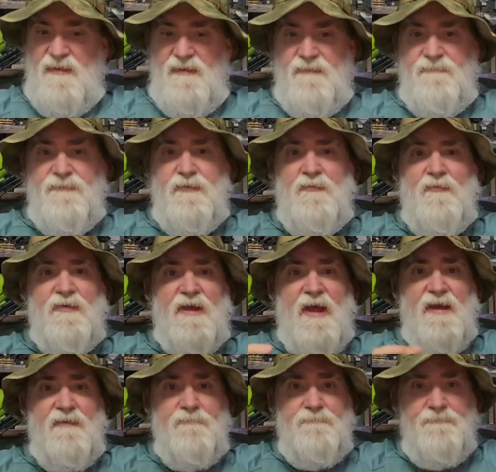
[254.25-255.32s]
if you don't
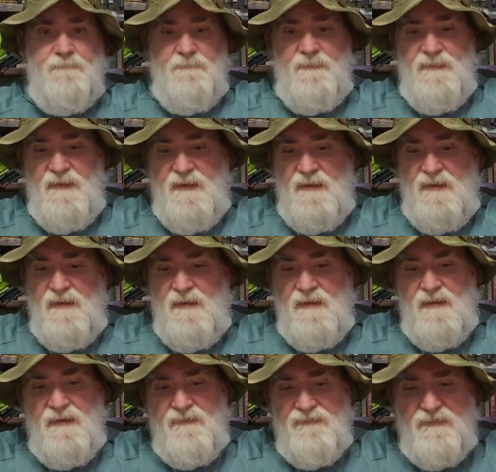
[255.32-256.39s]
got them,
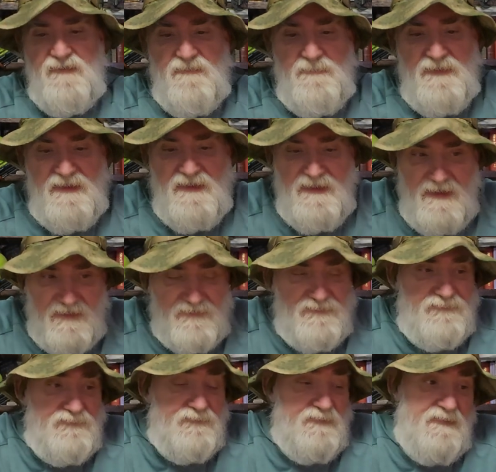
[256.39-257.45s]
it's going to be
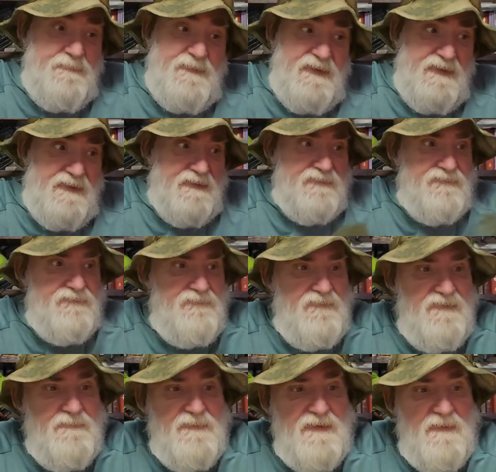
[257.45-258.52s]

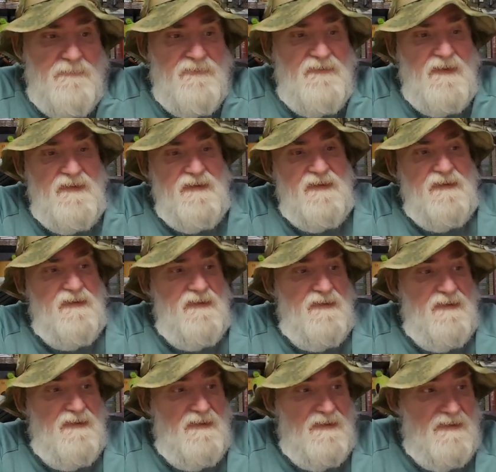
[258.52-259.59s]
extremely upsetting
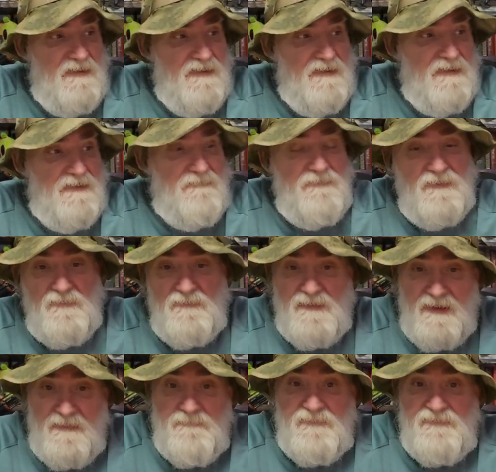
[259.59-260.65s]
if you don't
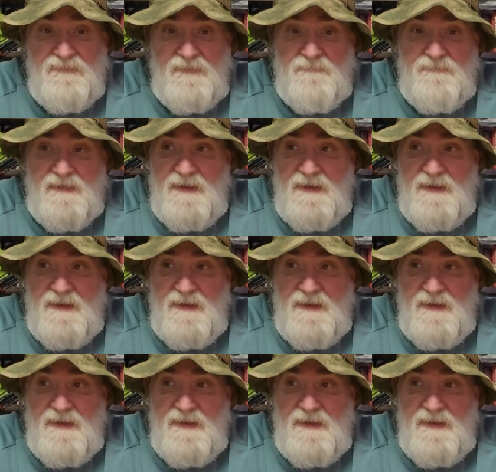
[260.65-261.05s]
have yourself a